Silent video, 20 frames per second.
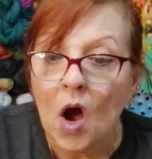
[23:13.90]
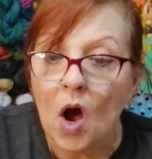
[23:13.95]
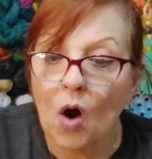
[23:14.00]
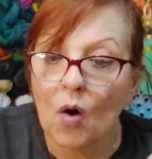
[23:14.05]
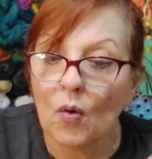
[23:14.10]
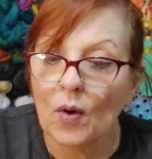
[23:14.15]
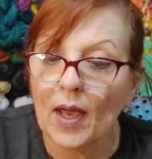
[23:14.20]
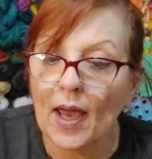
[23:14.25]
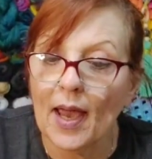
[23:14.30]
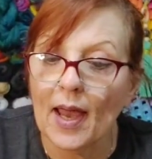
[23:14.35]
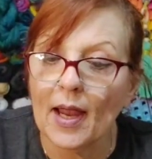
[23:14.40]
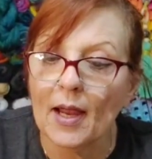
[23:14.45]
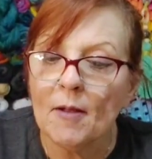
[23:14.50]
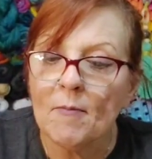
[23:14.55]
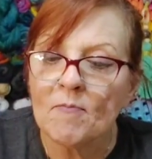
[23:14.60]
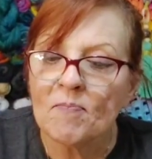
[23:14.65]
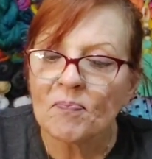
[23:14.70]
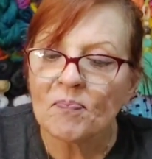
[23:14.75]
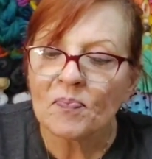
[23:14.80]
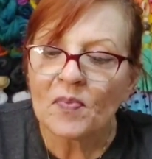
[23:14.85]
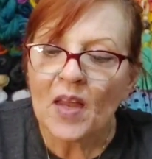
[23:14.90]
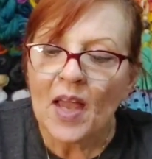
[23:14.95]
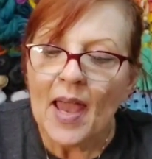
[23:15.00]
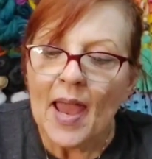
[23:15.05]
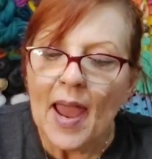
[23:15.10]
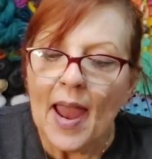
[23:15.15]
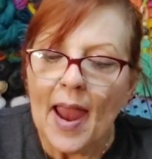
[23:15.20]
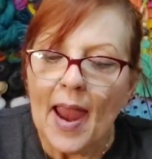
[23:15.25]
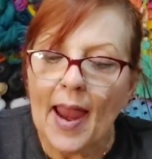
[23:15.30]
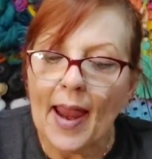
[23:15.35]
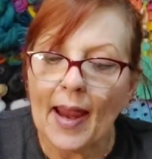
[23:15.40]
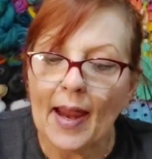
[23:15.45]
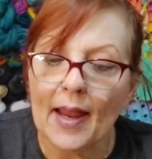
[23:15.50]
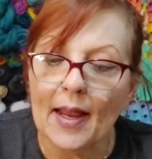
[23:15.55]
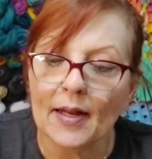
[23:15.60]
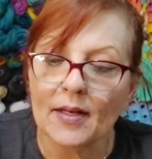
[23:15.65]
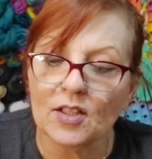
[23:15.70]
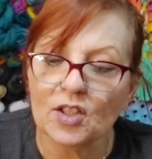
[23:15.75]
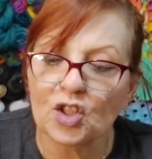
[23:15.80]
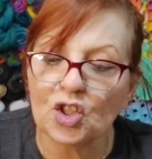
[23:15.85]
Okay?
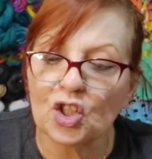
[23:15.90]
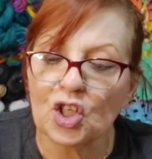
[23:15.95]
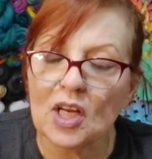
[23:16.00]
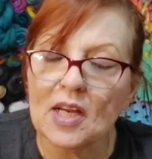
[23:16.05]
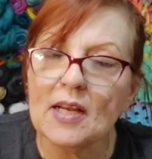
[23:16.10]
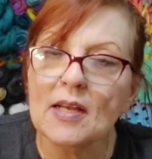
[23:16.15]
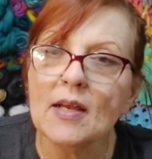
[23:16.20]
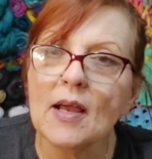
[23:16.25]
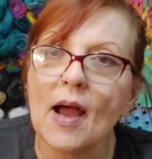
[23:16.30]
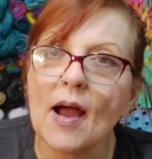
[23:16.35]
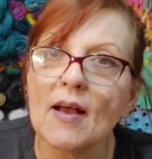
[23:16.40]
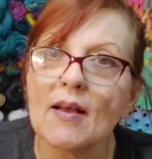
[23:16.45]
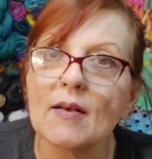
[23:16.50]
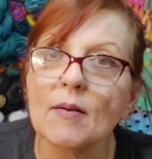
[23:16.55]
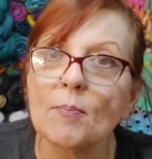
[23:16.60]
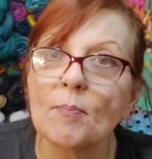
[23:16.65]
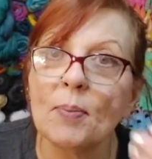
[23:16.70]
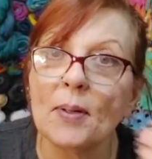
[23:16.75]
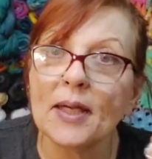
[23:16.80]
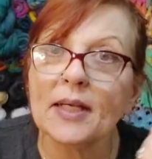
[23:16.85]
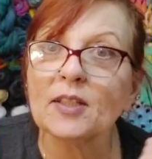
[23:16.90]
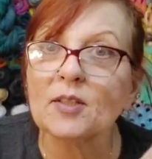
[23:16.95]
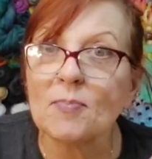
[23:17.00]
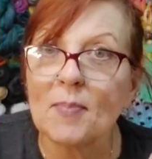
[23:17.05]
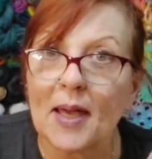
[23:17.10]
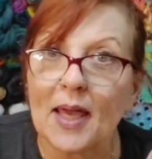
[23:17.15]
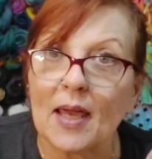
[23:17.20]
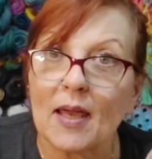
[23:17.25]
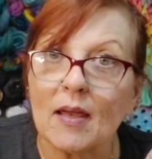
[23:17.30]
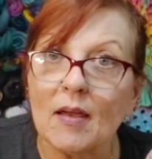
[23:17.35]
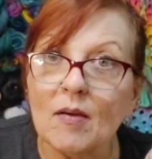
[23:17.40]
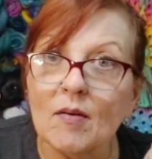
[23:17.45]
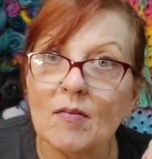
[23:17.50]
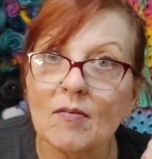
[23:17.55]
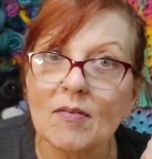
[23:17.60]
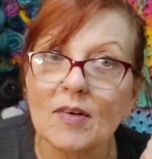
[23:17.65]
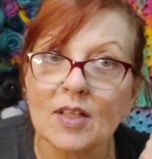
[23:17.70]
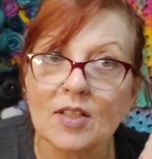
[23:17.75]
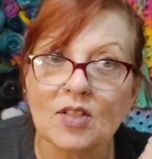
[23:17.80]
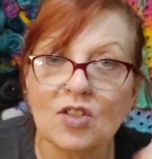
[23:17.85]
And she picked me,
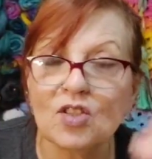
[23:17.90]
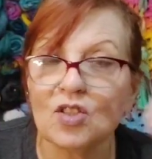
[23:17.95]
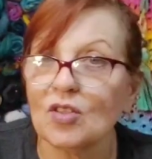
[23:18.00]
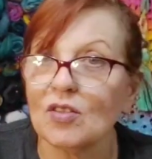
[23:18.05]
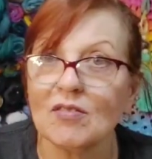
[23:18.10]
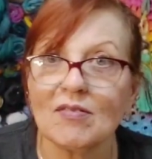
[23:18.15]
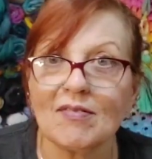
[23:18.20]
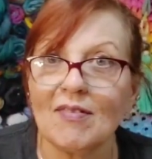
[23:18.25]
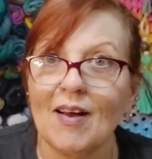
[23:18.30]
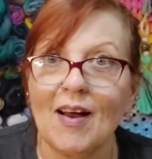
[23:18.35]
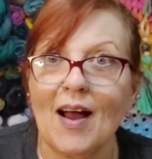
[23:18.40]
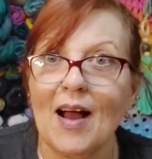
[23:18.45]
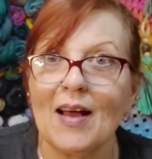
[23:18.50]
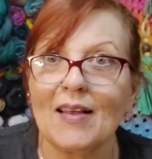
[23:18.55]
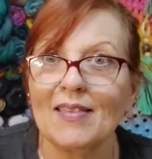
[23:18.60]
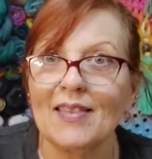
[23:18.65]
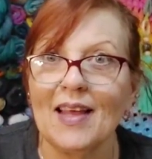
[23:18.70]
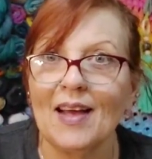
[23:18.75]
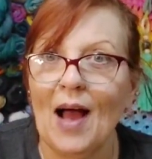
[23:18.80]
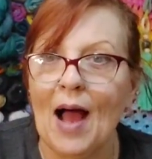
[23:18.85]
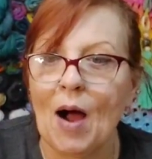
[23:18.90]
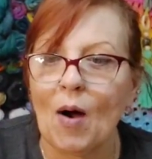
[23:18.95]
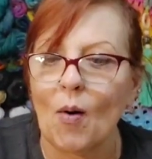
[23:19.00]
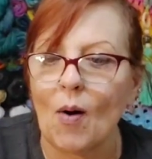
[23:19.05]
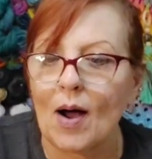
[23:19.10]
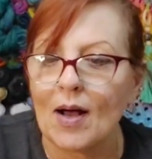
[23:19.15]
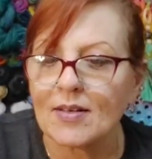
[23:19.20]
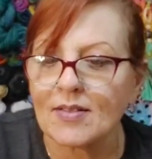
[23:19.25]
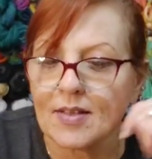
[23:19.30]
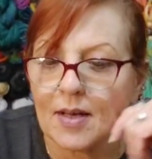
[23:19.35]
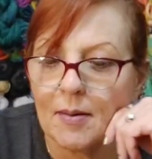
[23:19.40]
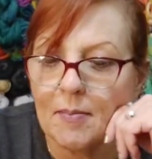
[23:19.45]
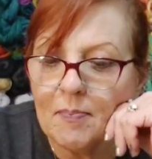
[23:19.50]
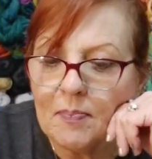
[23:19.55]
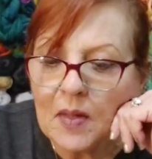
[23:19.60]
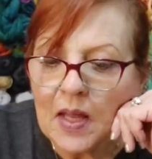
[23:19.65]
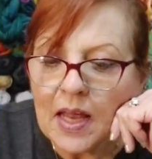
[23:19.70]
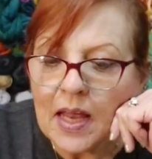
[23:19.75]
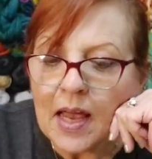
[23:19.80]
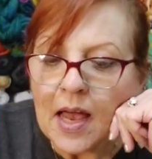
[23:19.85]
which, how awesome
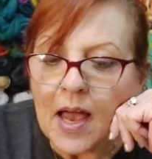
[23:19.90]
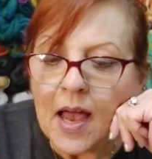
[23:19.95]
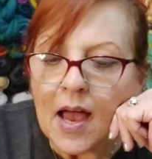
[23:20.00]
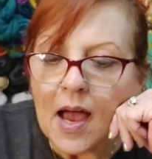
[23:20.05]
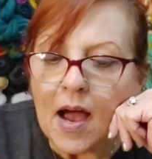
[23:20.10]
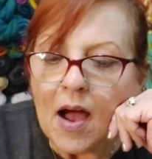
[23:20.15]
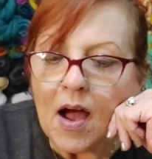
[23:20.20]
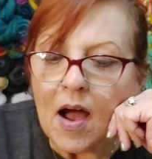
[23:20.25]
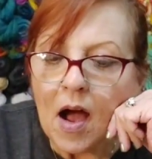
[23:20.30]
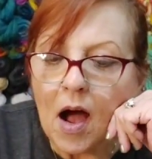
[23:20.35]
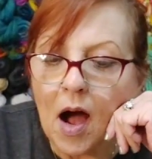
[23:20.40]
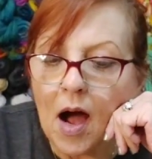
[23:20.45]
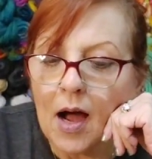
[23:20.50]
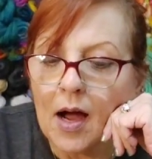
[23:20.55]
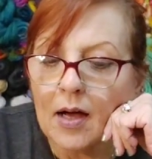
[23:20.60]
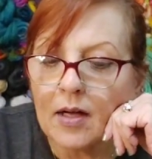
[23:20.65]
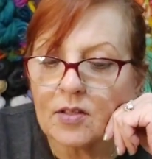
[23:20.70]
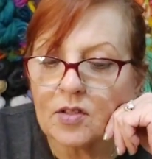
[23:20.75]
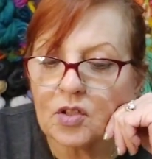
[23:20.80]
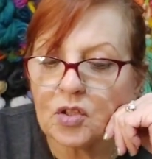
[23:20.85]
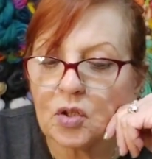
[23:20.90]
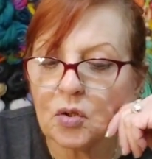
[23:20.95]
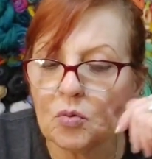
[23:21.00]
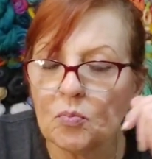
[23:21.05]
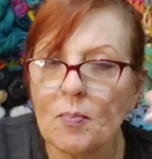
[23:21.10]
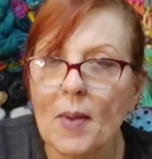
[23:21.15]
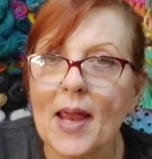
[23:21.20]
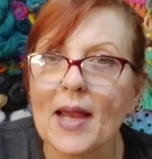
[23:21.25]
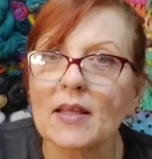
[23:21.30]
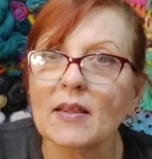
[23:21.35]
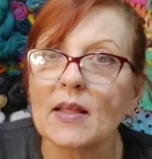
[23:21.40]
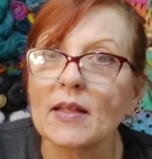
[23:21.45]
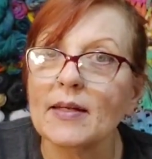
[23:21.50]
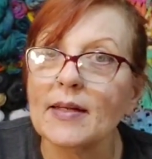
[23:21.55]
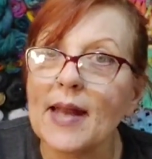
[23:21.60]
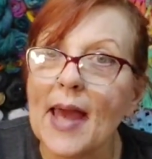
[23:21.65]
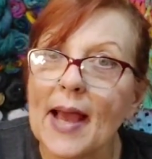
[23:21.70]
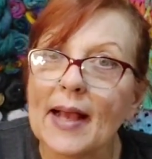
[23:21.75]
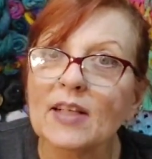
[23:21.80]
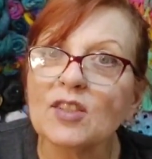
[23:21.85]
uh, to make the
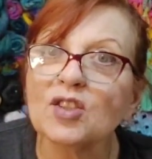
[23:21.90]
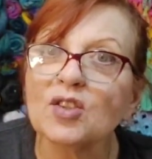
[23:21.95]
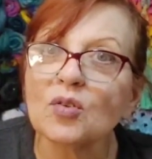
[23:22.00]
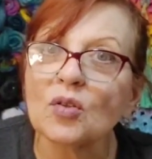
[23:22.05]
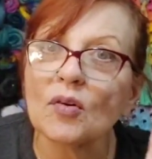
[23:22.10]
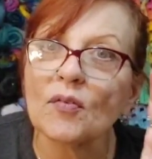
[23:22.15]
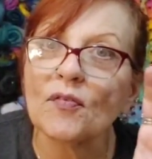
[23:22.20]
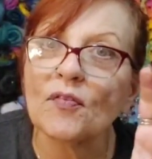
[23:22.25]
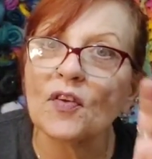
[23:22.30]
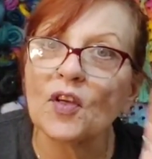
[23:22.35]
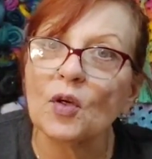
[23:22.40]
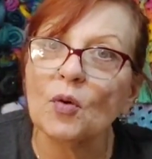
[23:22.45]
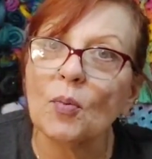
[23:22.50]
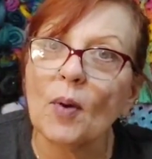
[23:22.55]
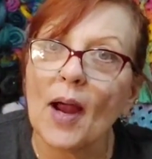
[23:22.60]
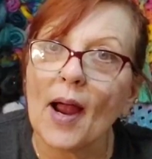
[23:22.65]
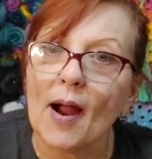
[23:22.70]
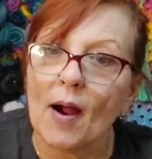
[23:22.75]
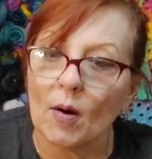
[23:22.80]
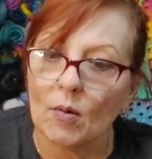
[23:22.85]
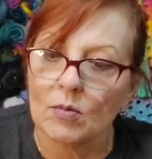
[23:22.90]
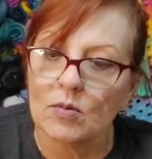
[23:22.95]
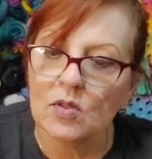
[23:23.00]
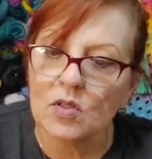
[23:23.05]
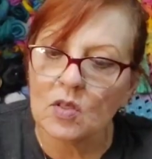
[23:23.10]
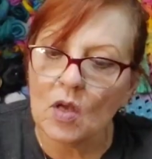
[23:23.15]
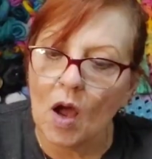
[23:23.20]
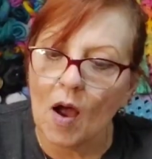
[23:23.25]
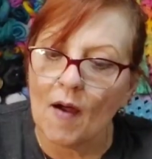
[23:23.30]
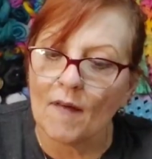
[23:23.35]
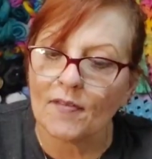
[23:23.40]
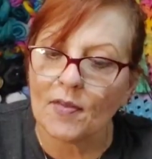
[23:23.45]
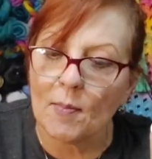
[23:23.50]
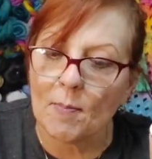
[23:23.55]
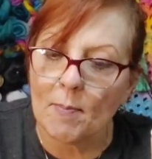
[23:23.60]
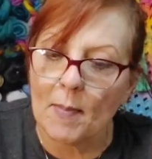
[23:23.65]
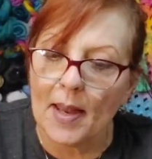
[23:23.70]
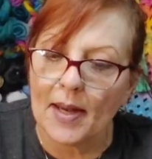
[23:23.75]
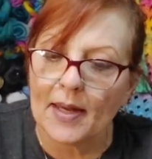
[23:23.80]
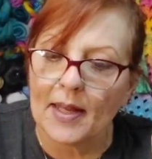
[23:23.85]
next few rounds of the
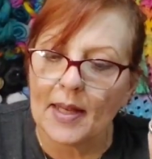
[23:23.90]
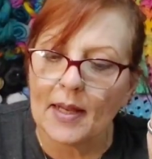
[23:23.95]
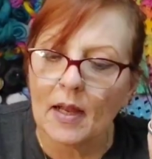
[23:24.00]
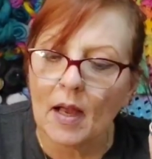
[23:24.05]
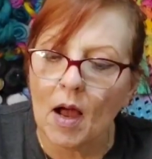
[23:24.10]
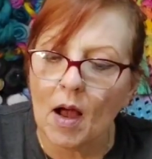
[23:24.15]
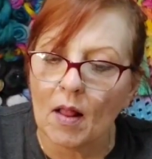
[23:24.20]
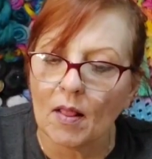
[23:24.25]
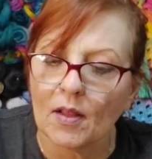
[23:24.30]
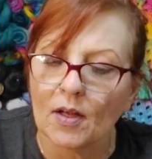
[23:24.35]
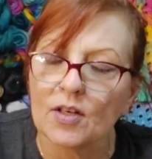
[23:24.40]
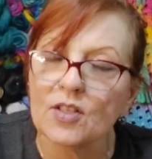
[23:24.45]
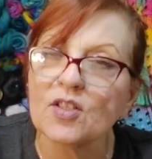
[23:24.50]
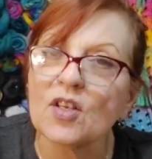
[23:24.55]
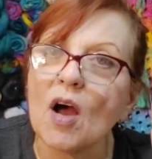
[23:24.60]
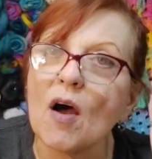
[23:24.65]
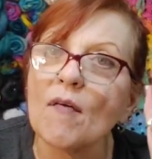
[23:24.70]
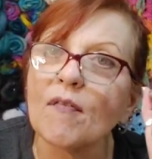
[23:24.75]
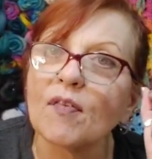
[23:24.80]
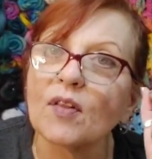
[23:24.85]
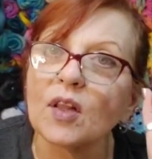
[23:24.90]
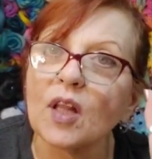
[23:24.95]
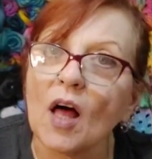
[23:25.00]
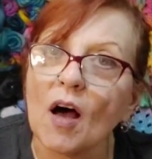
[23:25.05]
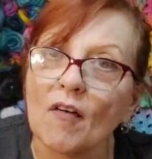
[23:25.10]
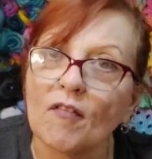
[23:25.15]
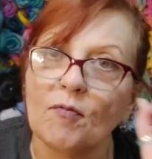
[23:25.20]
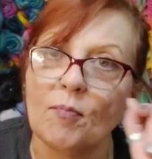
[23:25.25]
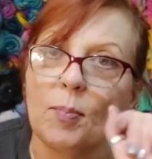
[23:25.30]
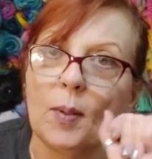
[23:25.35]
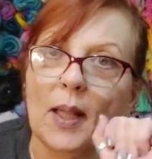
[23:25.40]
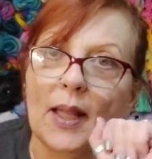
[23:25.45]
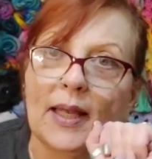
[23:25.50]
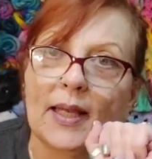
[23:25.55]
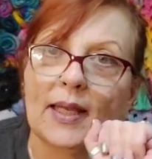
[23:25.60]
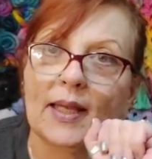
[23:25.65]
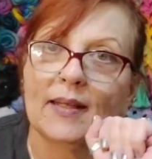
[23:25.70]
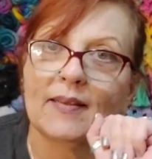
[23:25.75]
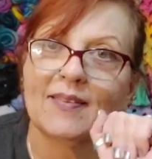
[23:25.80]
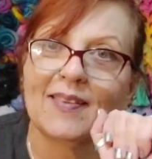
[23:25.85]
Many Colors of Love
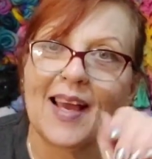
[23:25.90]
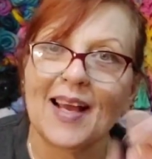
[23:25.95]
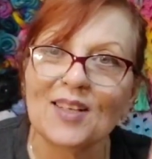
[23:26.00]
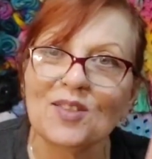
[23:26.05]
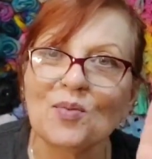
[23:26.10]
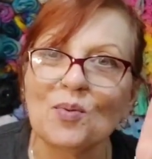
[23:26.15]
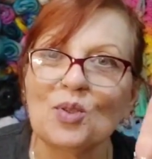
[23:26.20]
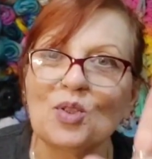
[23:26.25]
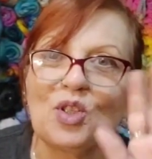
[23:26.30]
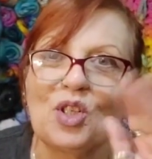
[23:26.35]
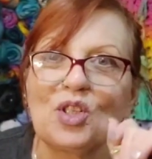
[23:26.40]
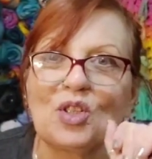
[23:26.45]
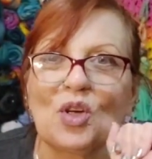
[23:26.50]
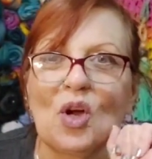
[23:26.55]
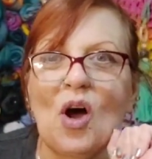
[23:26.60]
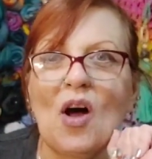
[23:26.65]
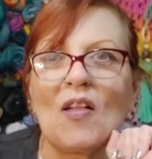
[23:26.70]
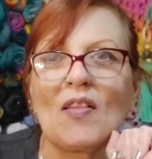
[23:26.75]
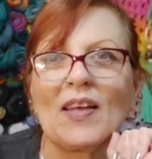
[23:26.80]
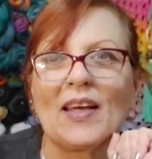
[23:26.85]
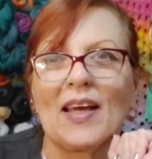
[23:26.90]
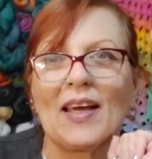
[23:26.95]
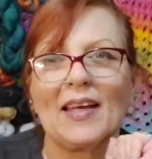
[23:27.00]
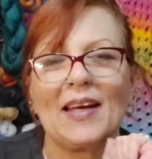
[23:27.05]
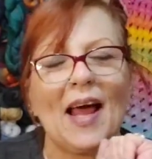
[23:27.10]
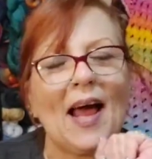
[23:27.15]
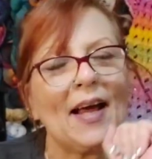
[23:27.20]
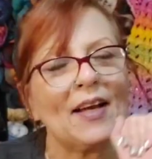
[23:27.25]
blanket. That's what she's calling it.